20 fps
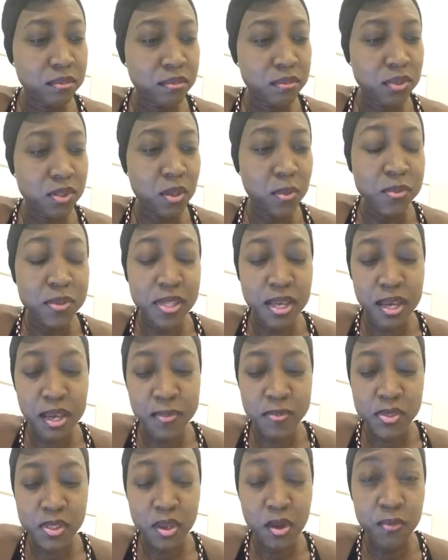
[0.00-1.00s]

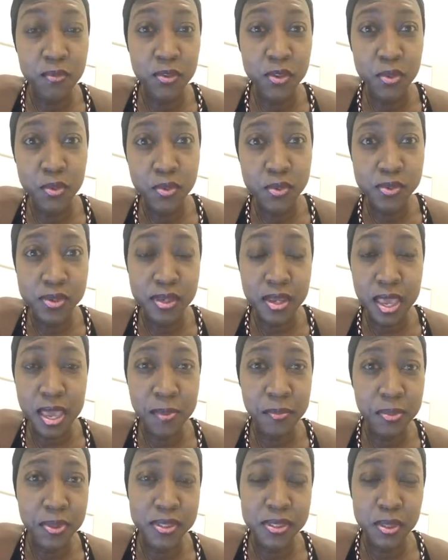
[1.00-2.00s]
sometimes confuse
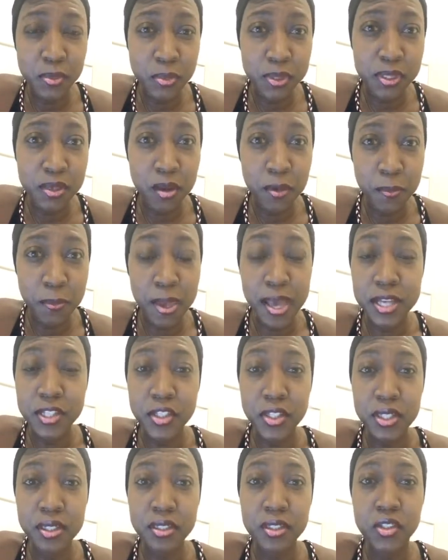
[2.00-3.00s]
empathy with
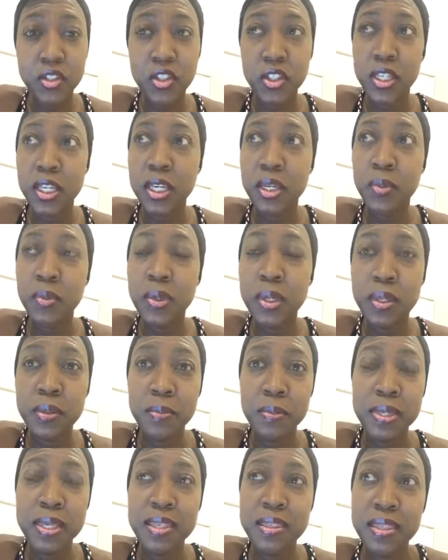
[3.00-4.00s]
compassion. She will
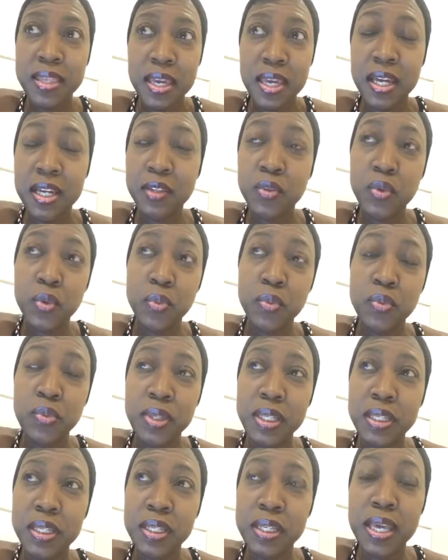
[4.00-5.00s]
be there to
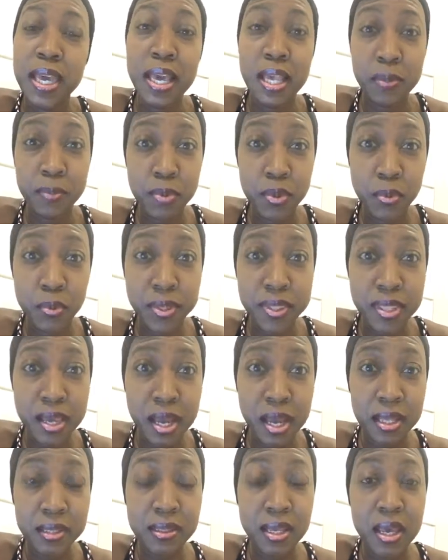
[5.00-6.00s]
really help you with
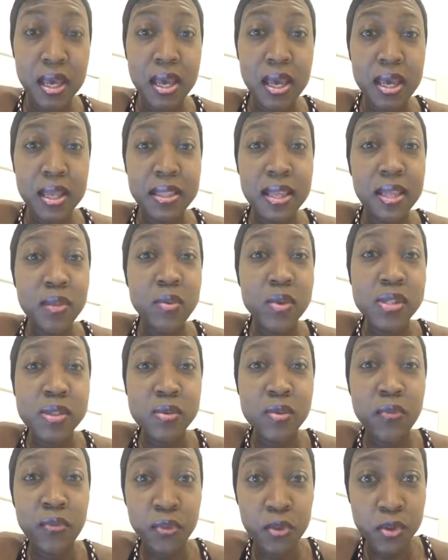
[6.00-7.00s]
that. That was
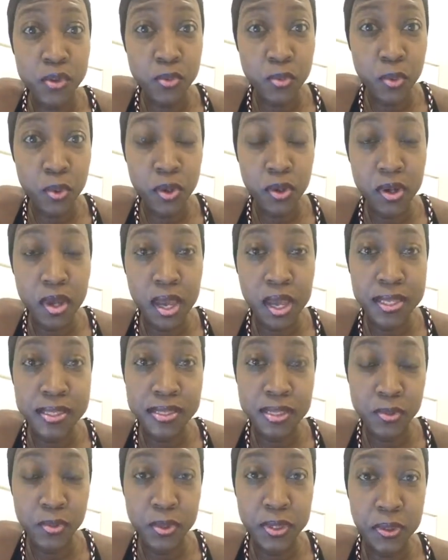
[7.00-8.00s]
the first work I
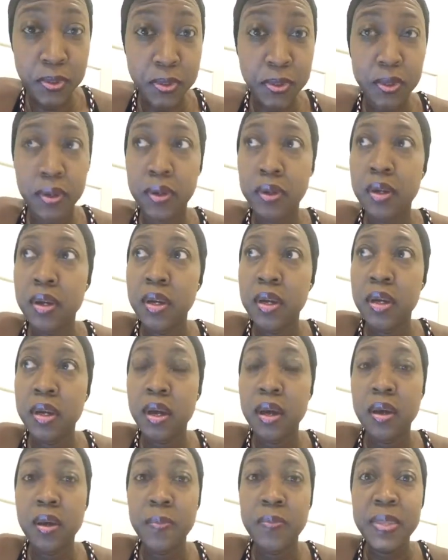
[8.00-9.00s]
did with her,
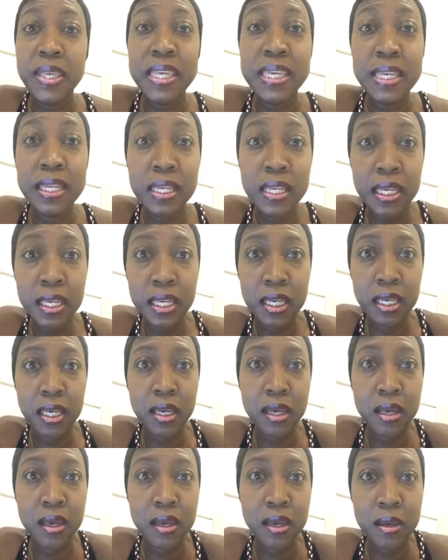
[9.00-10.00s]
healing
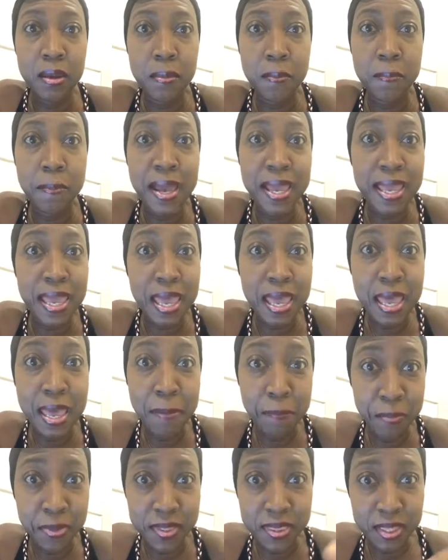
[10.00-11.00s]
my
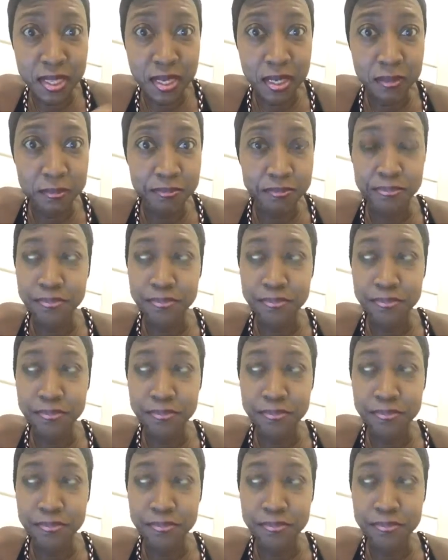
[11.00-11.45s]
empathy.